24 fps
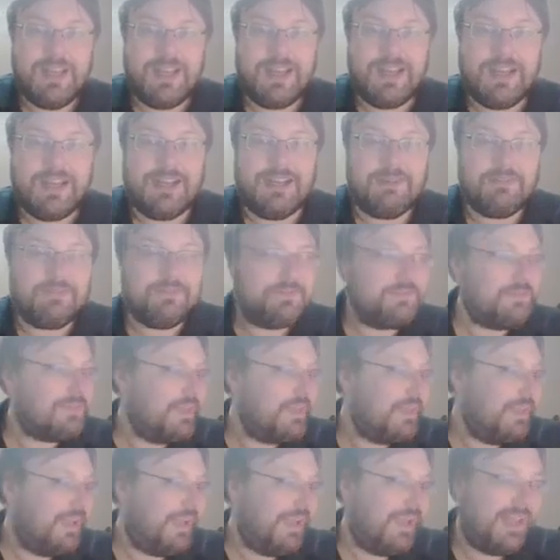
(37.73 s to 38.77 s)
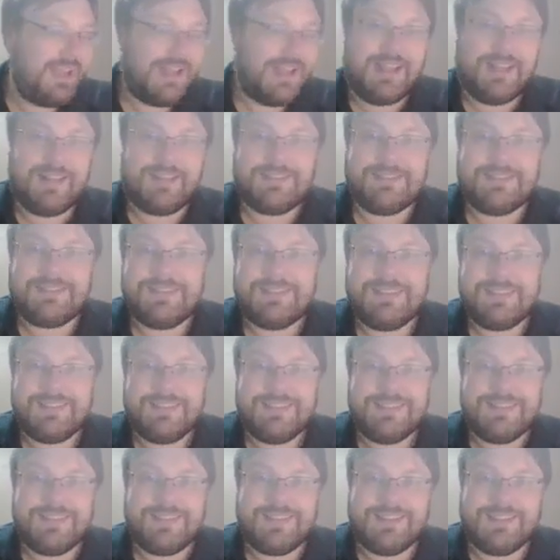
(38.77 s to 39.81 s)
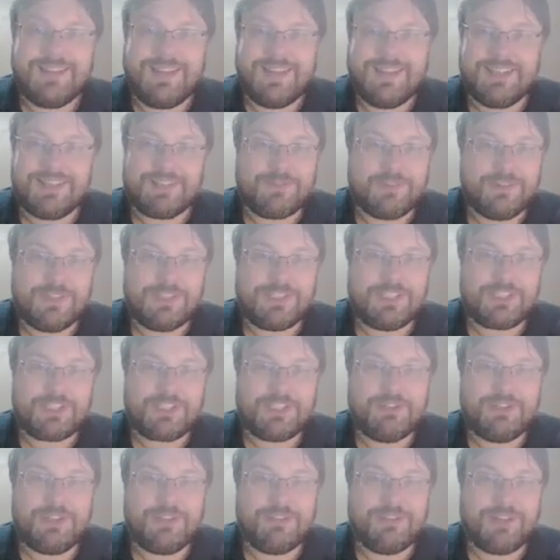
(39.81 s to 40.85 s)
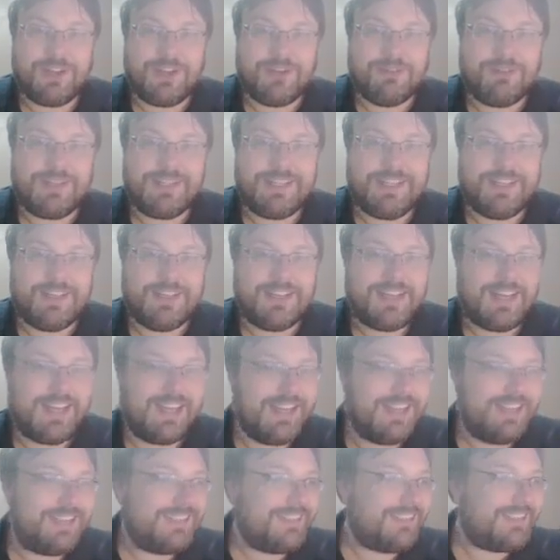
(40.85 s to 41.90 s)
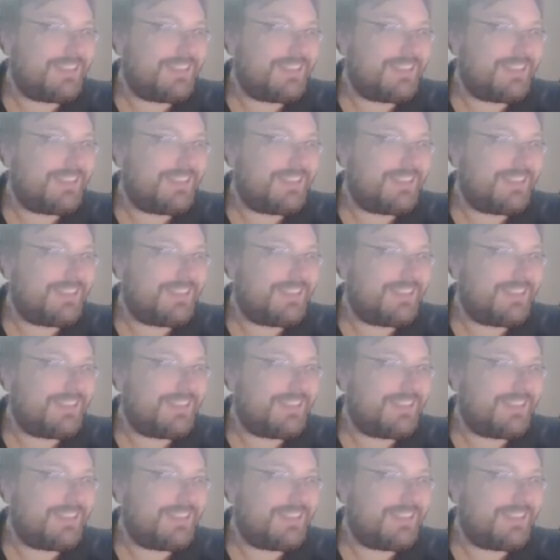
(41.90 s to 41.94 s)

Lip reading: And I just want to show you all what they look like.